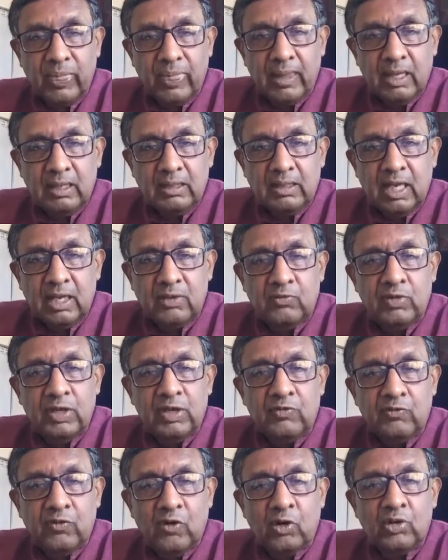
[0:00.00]
that we
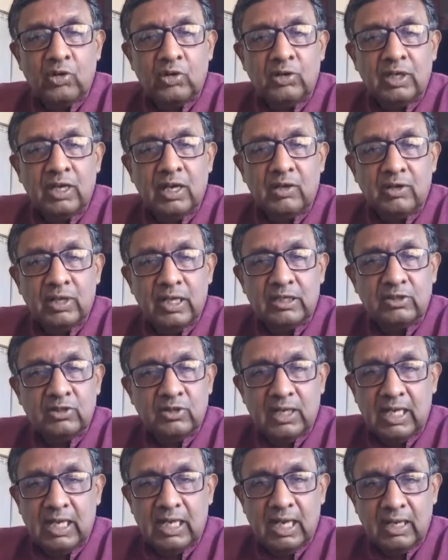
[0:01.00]
follow in our
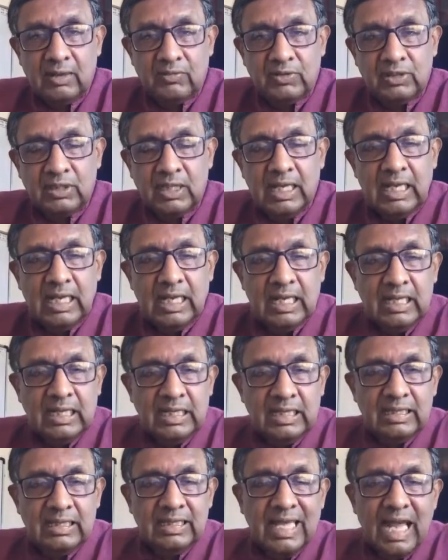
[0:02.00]
day-to-day lives?
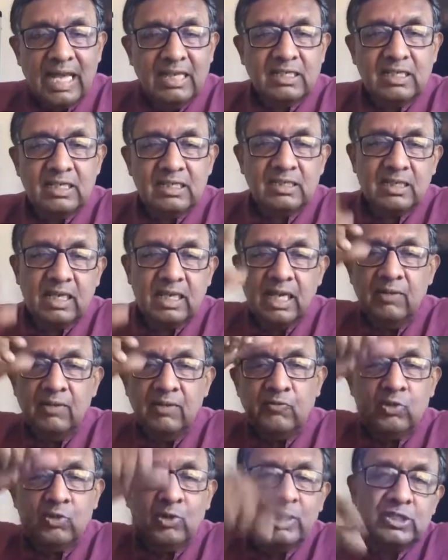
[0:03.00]
That is
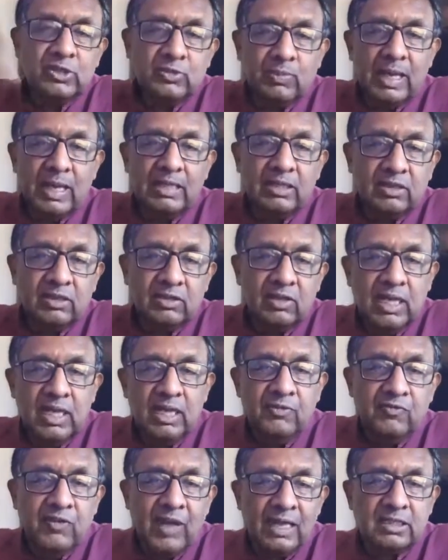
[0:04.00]
influenced by three
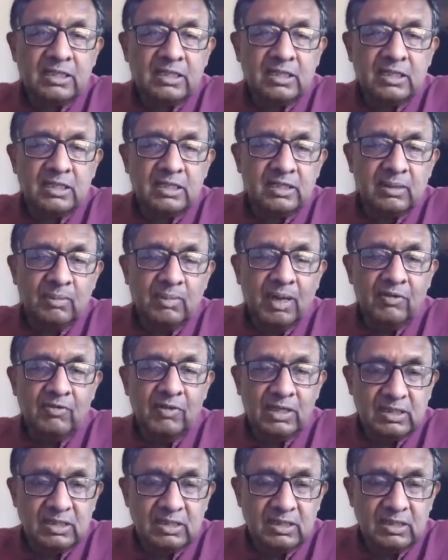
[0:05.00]
factors above
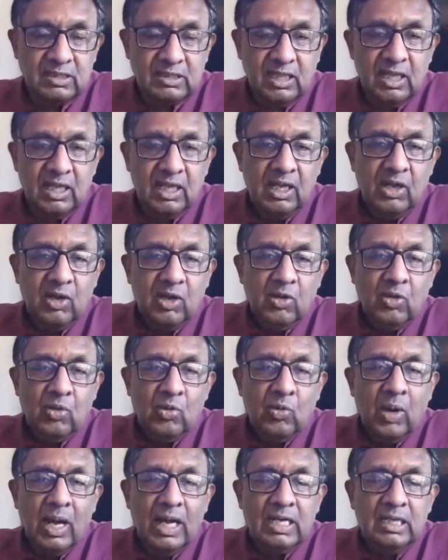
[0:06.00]
us.
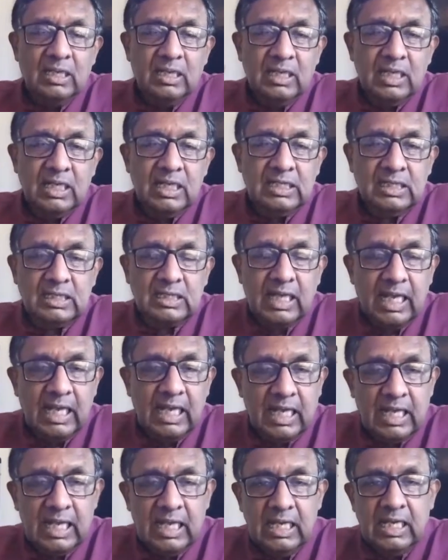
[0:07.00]
One is
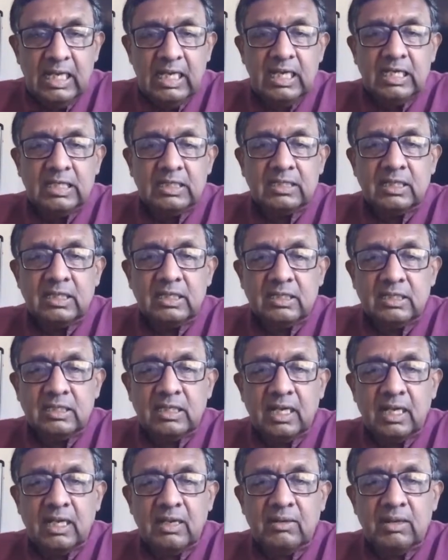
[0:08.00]
a
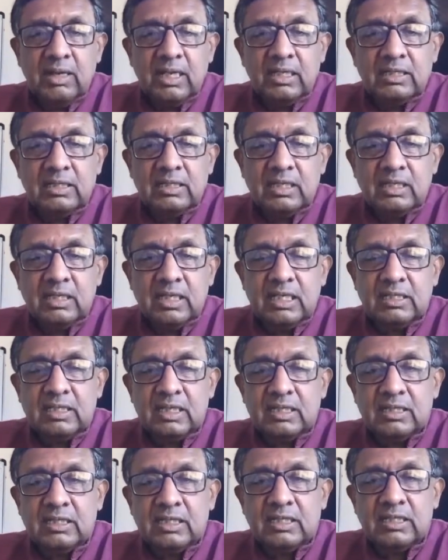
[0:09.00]

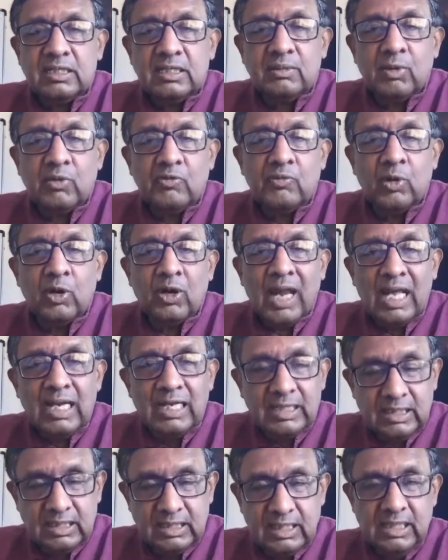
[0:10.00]
system of
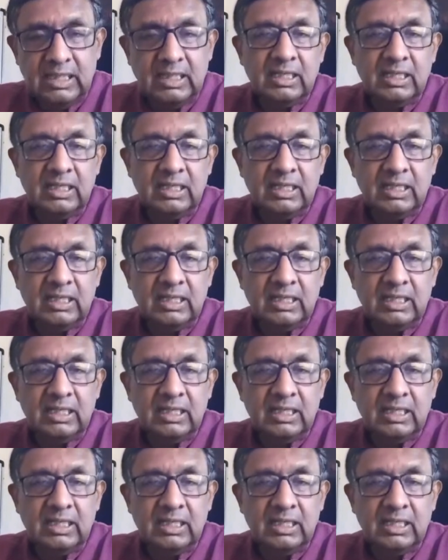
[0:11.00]
morality.